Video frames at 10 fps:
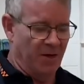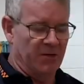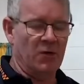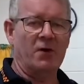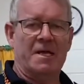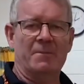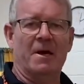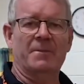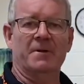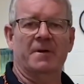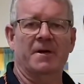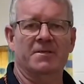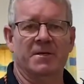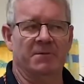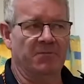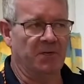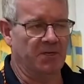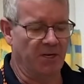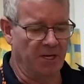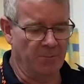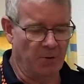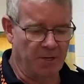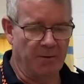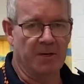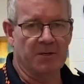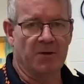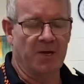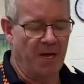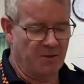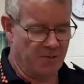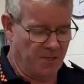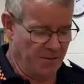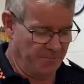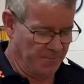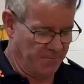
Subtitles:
tidy them up, and then see if we fix the leak by going inside the house again.